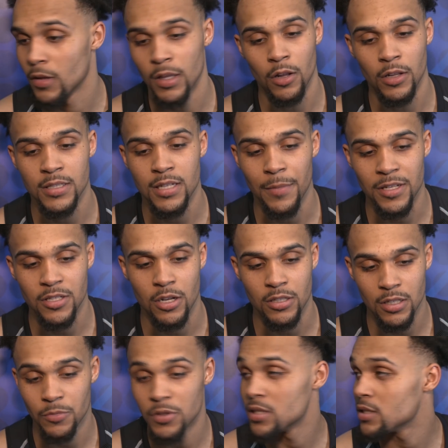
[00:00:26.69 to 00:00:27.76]
The only time I talked
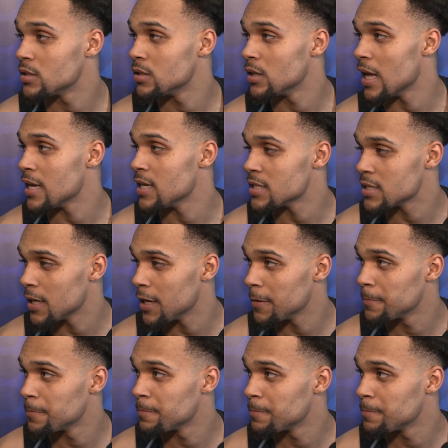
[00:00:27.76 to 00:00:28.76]
to them was yesterday.